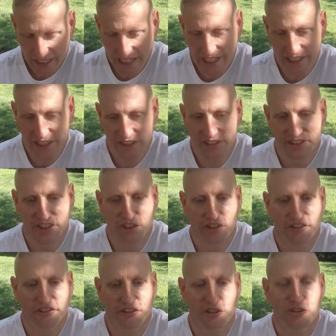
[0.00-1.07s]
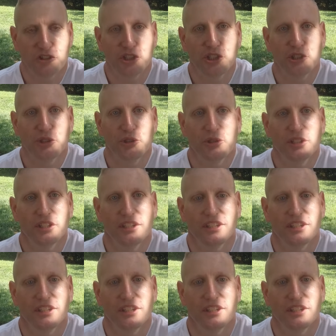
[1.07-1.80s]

and it's still so new